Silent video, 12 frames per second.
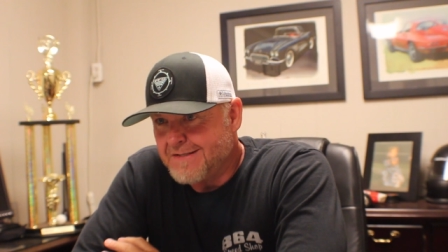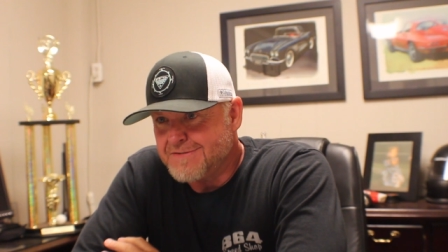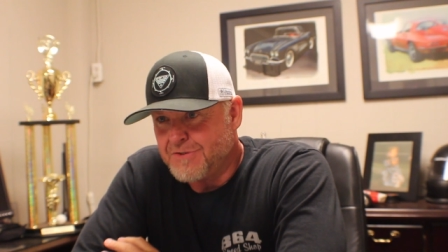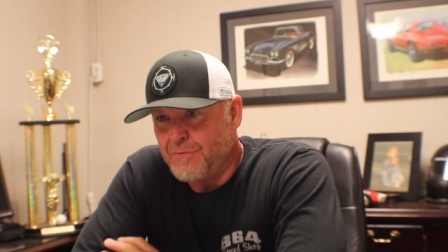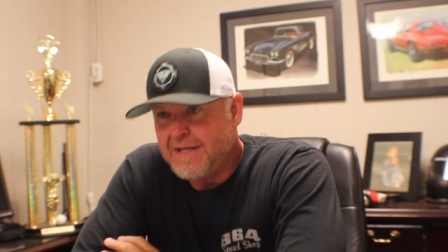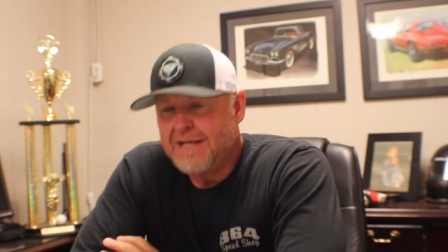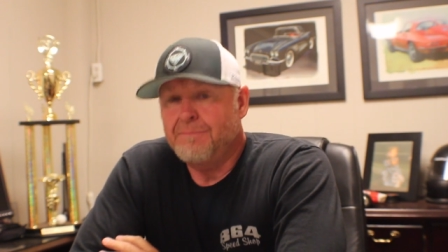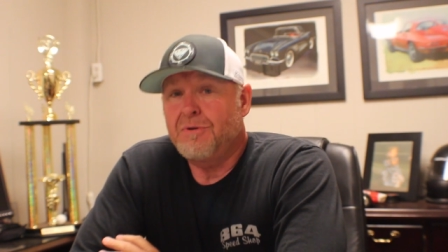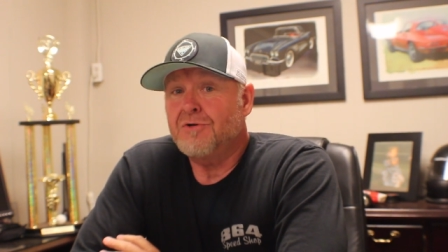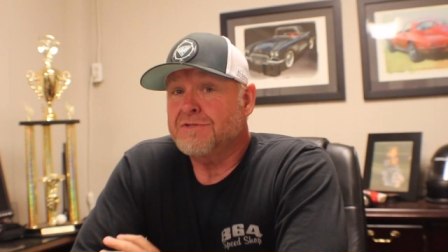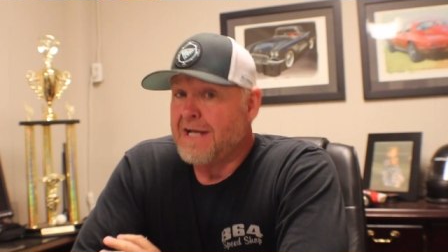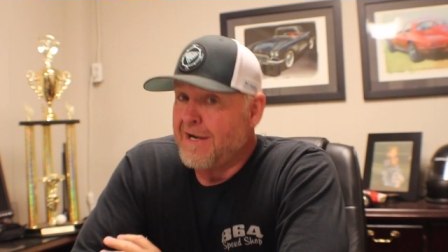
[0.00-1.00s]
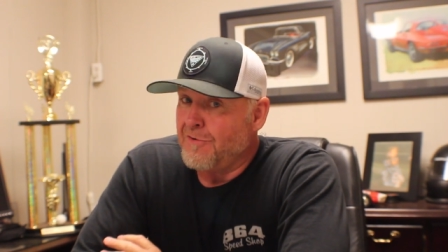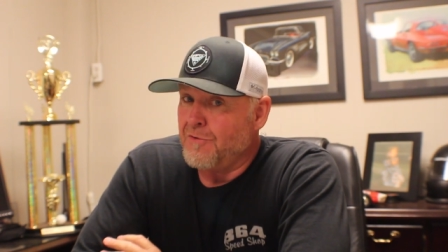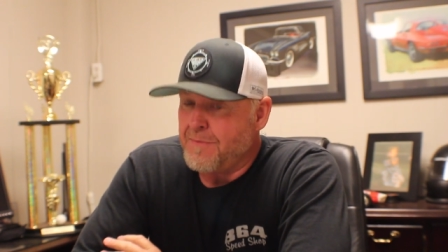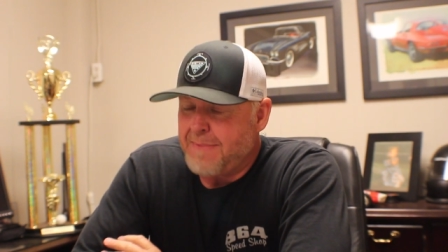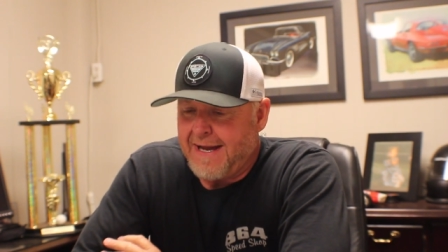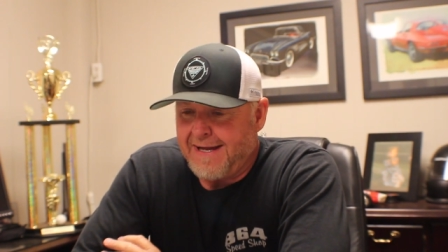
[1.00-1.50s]
So we had a bullseye
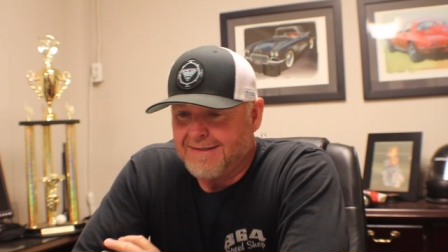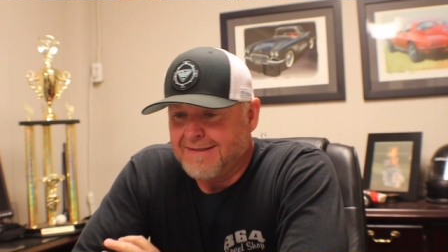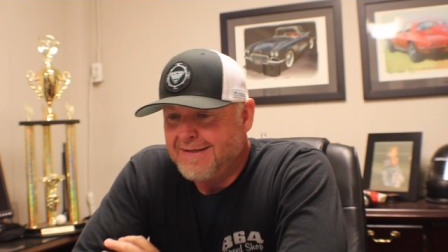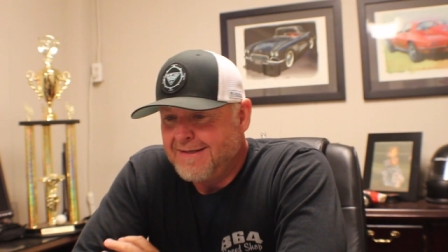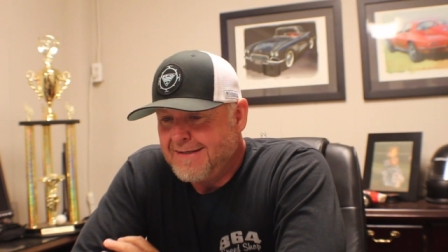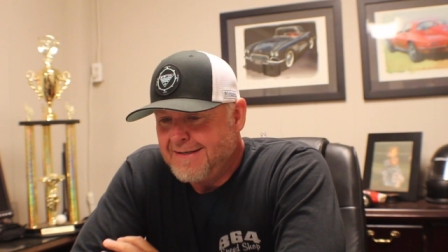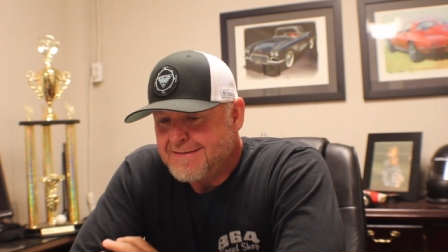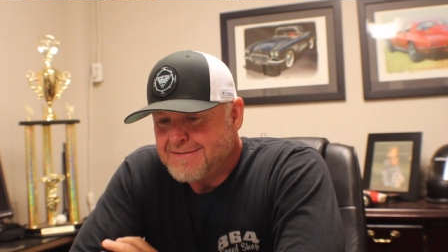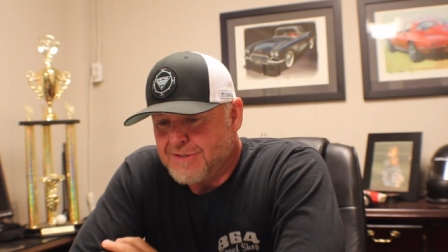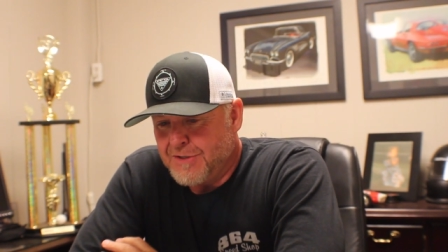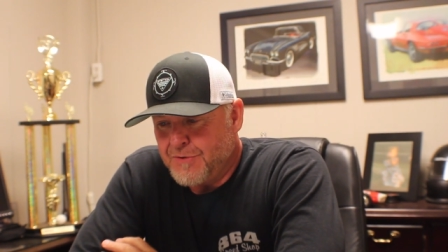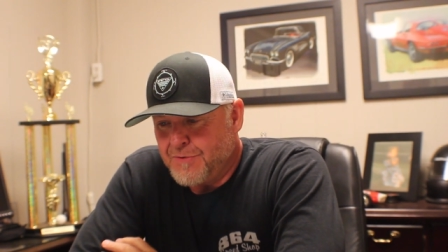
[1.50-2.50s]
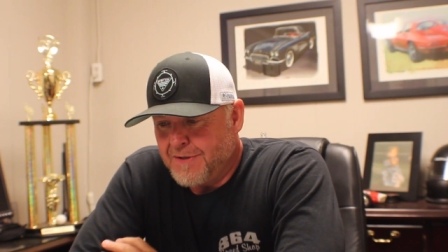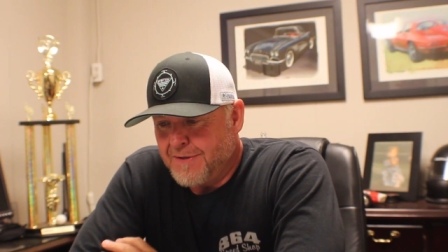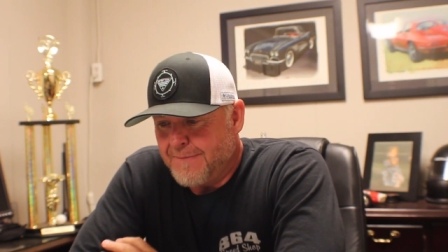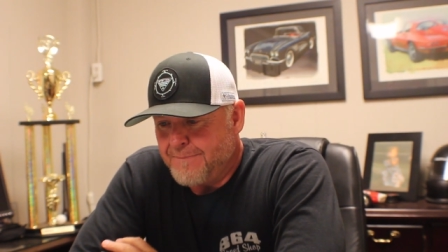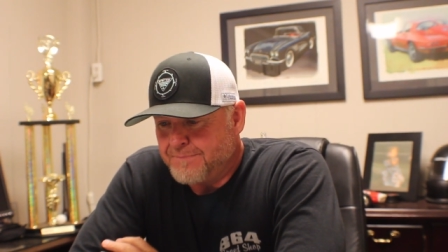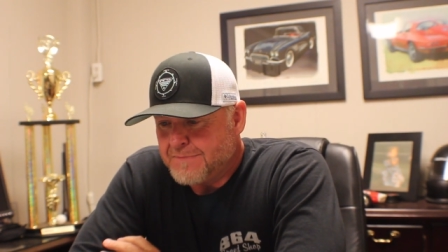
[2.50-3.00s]
on the back.
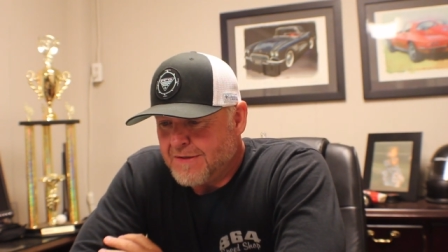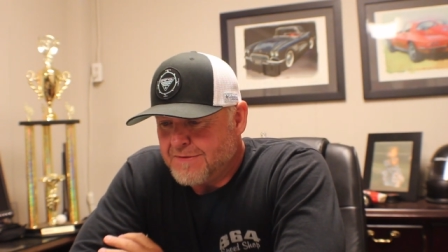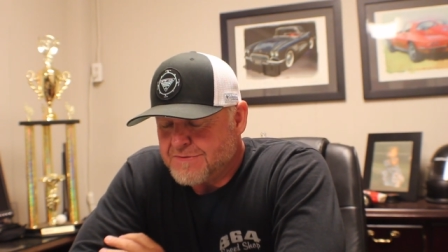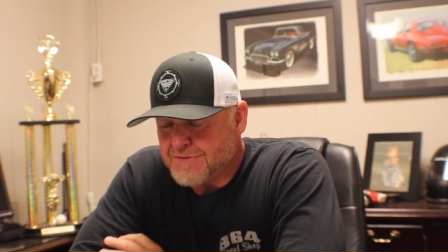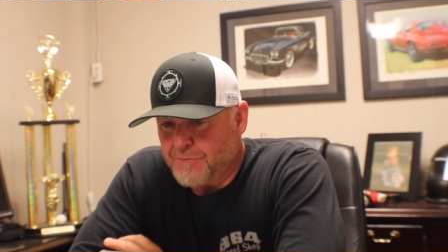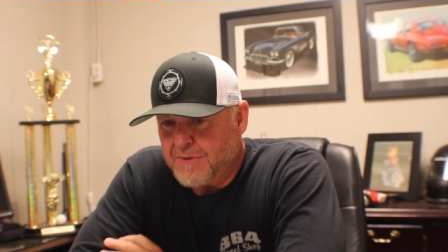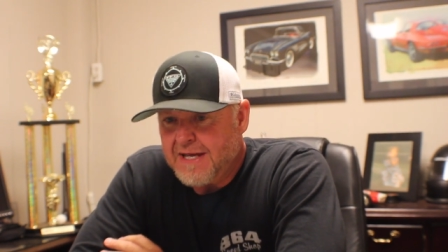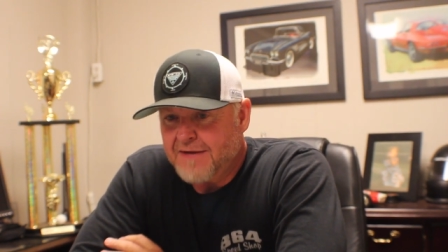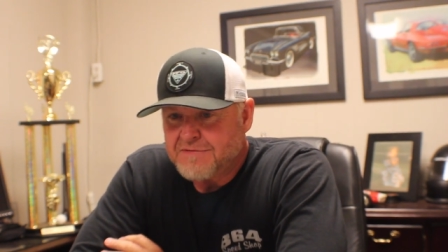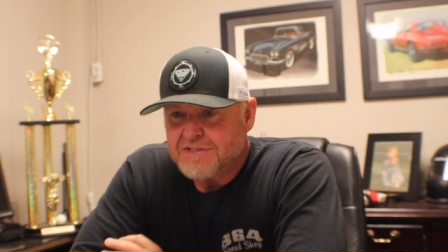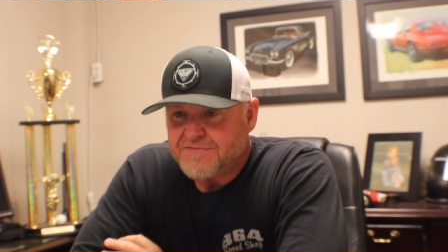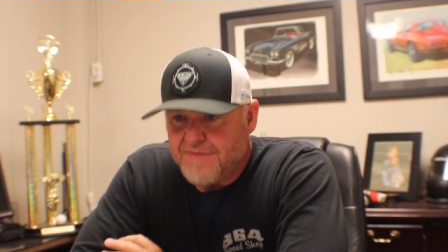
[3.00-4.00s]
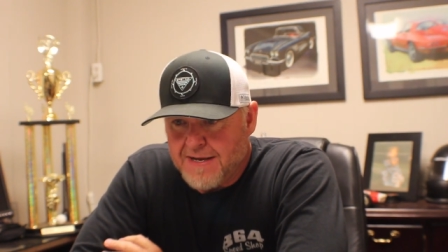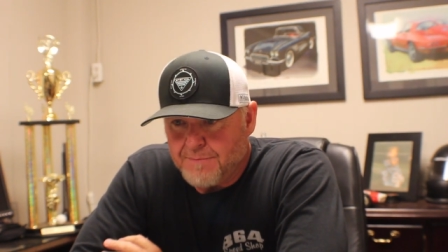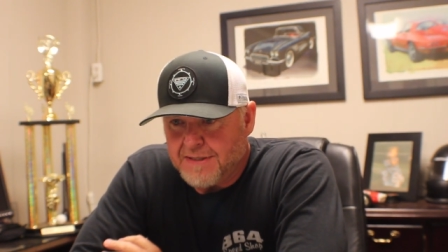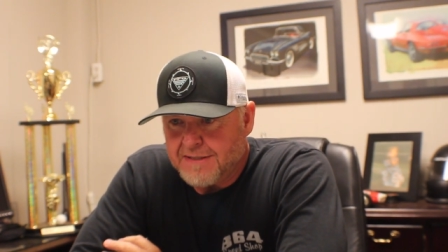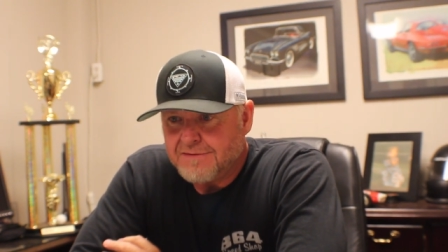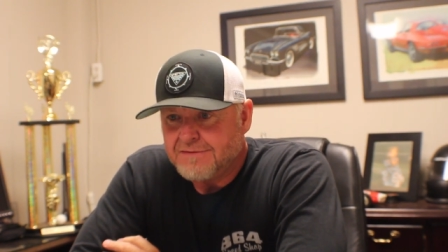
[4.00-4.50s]
So so we have this
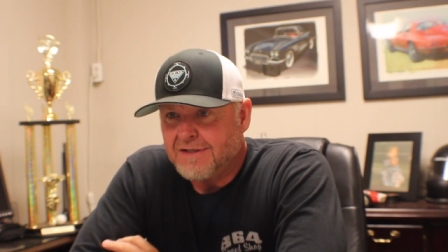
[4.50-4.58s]
family.